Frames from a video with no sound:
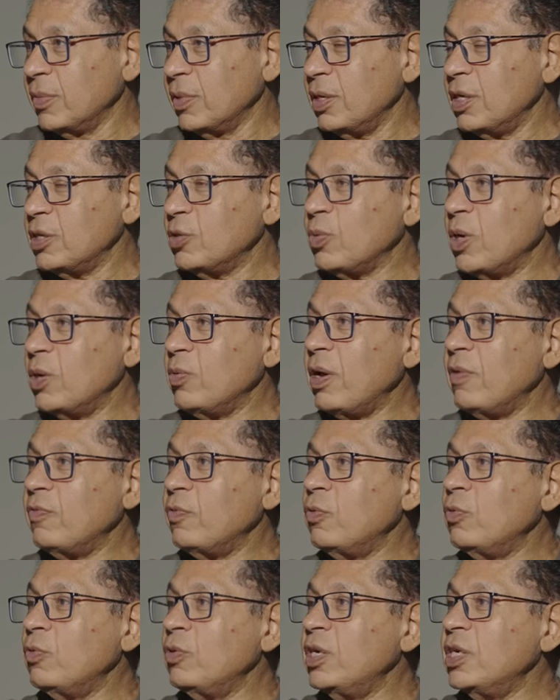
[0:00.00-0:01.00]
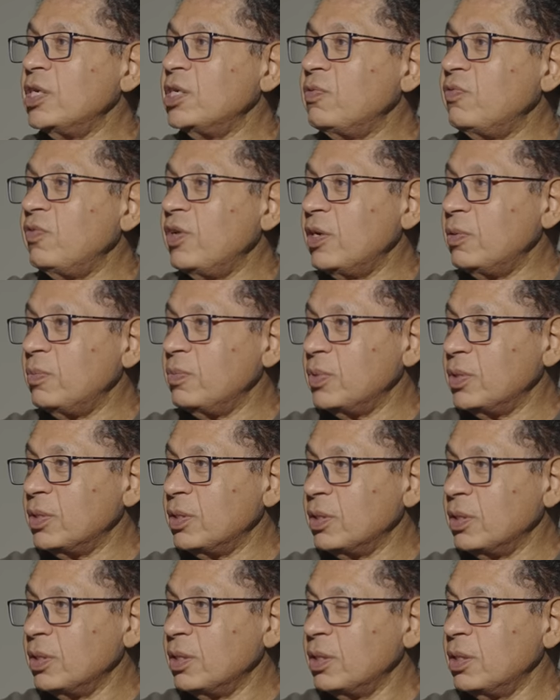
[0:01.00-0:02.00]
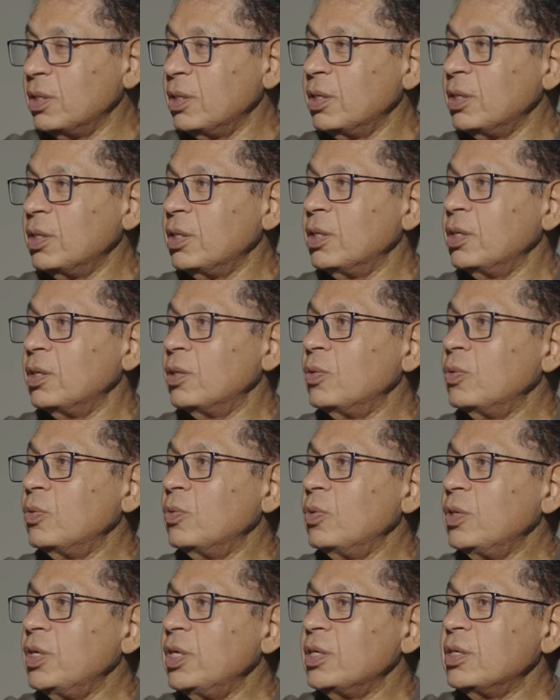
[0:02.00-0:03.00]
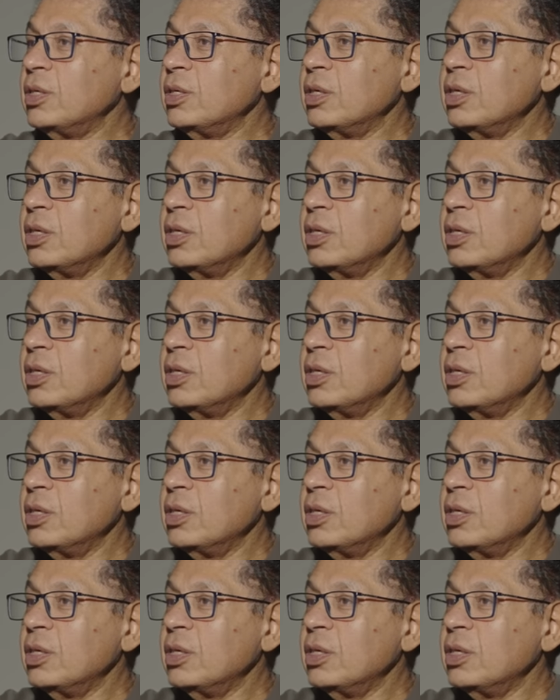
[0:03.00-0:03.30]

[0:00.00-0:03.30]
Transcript: That's why we have all these films, all this